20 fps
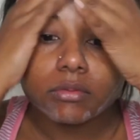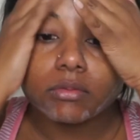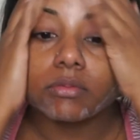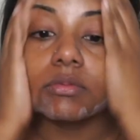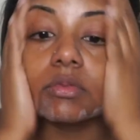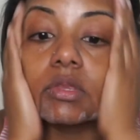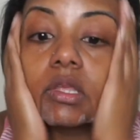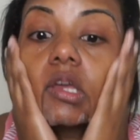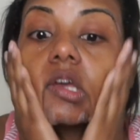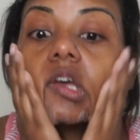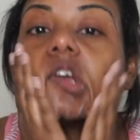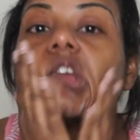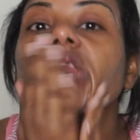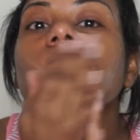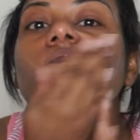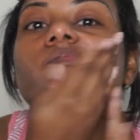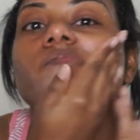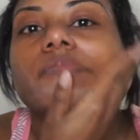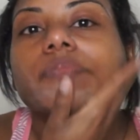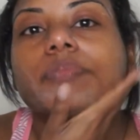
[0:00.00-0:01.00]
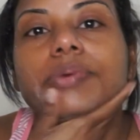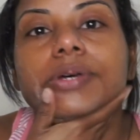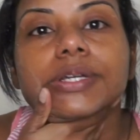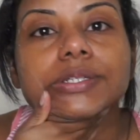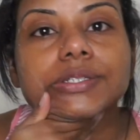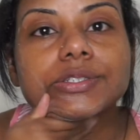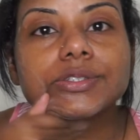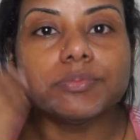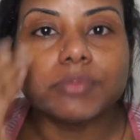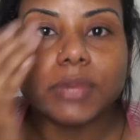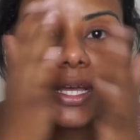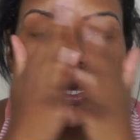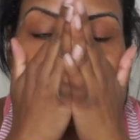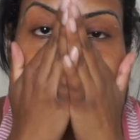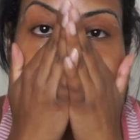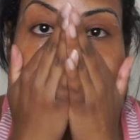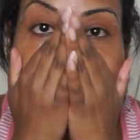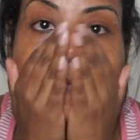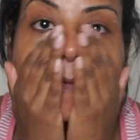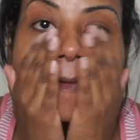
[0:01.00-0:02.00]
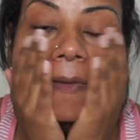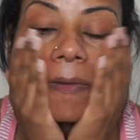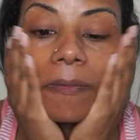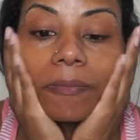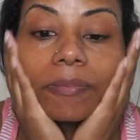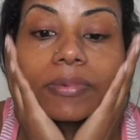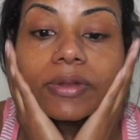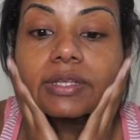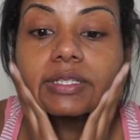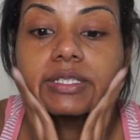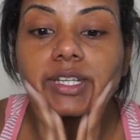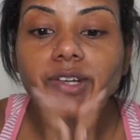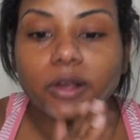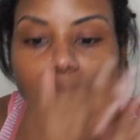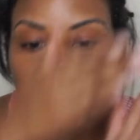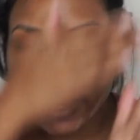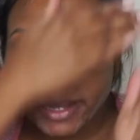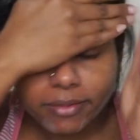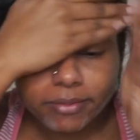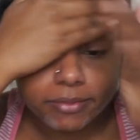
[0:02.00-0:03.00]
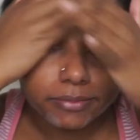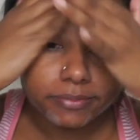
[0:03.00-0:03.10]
I think I put too much, but it's alright.